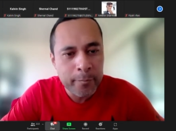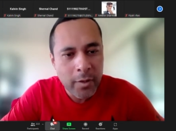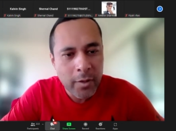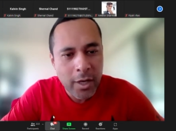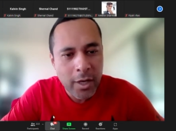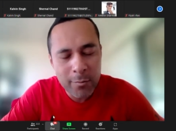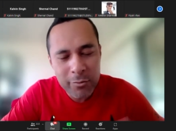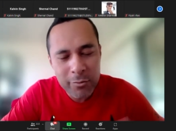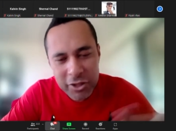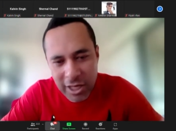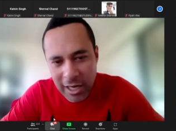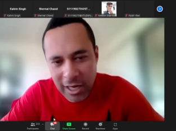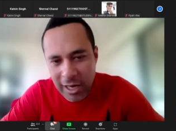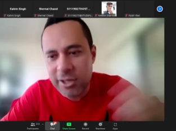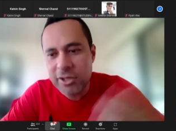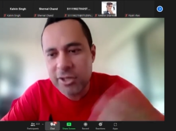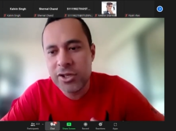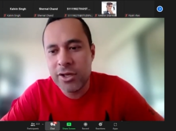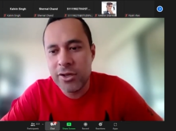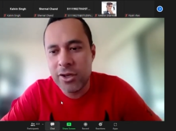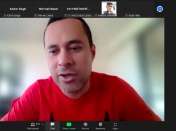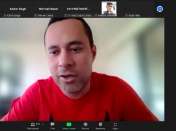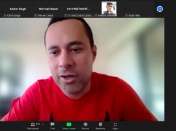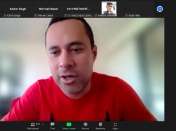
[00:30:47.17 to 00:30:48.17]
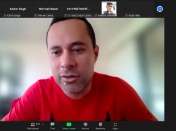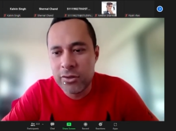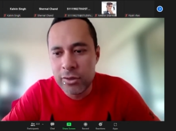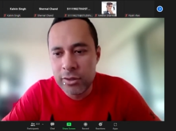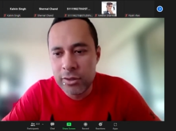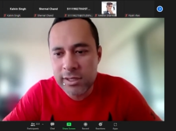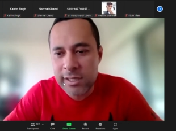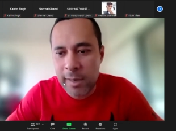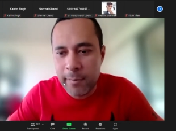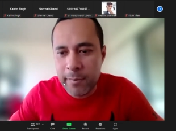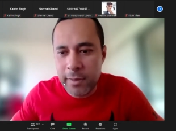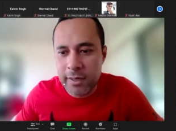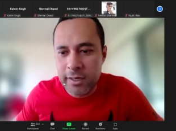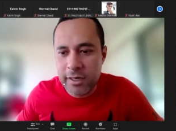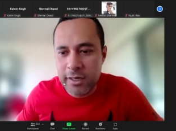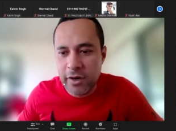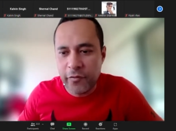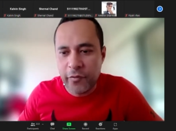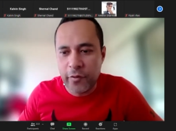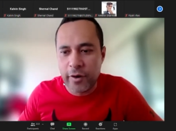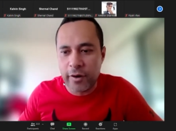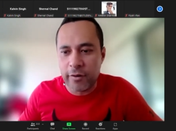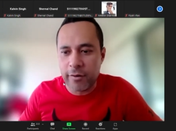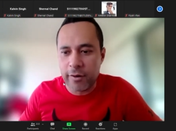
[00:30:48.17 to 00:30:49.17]
I'm challenging you to do something
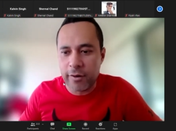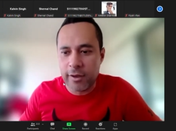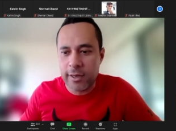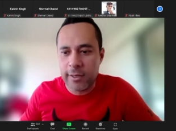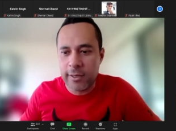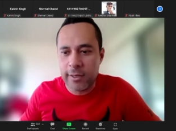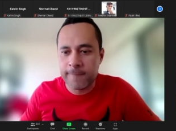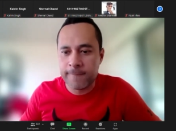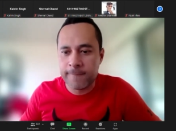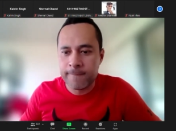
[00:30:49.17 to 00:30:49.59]
different, right?